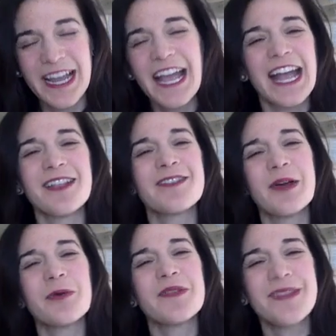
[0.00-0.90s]
And so
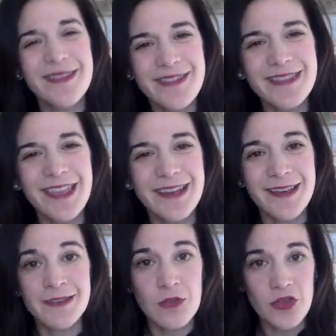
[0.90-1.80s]
since then, as
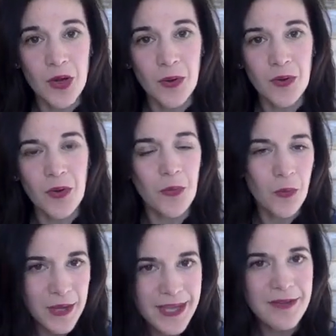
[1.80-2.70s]
a joke,
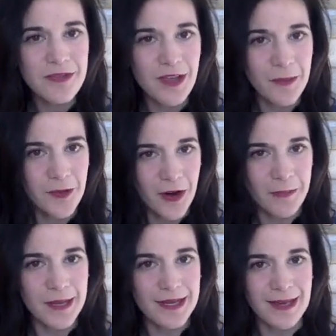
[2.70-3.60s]
we have dubbed our
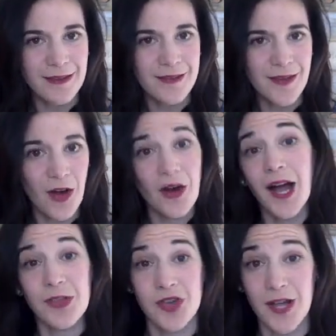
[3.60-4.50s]
meetings our hot
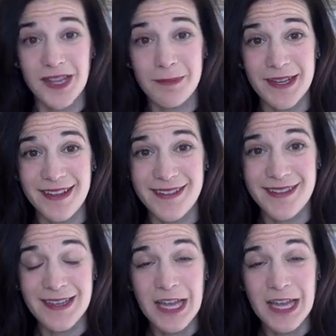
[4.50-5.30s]
chocolate meetings.